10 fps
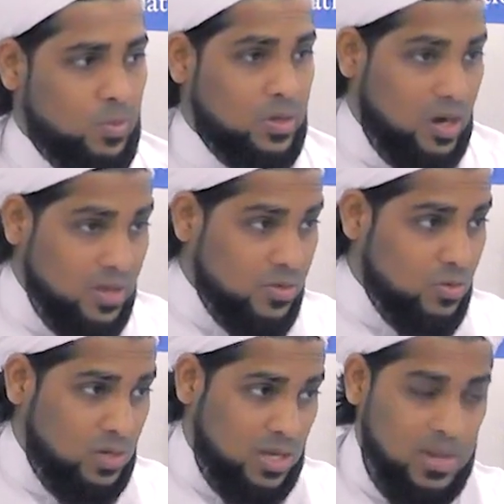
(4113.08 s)
What
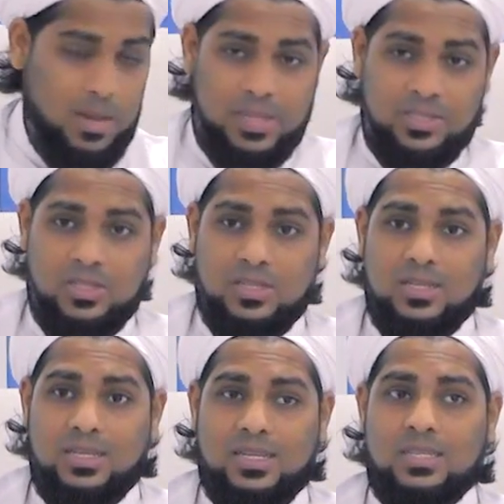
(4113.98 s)
other ulama mention
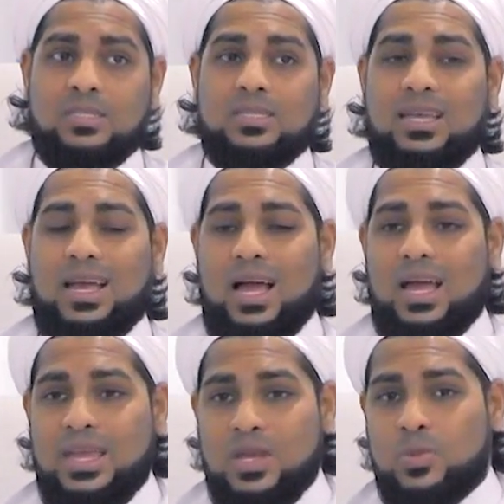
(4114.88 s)
is
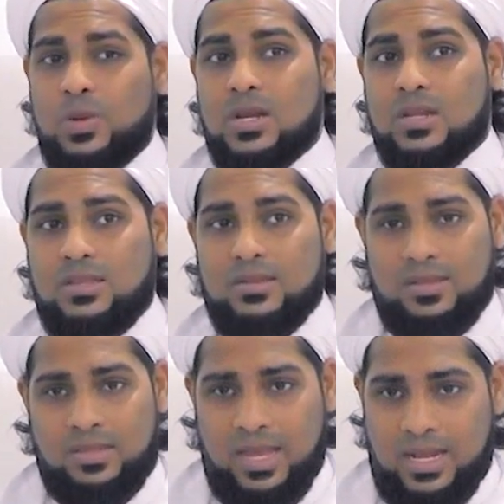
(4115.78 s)
a
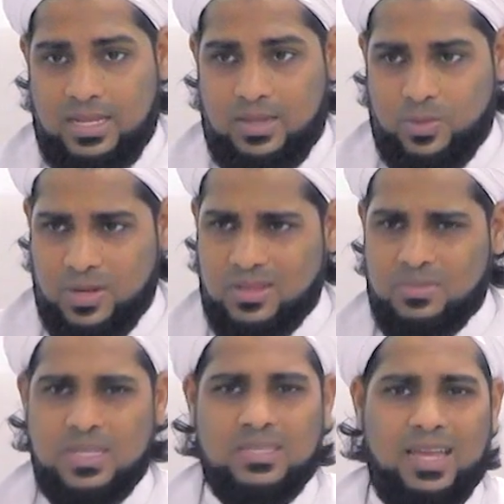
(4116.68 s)
wird daily. Wird
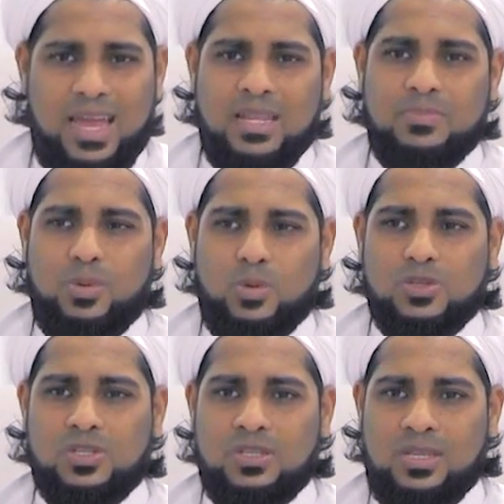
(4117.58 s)
means any
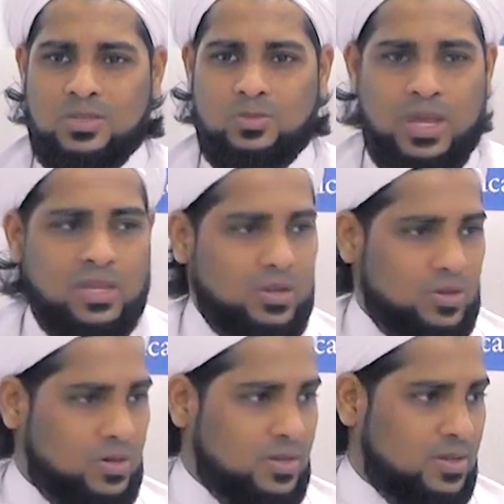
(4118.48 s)
portion that is regular.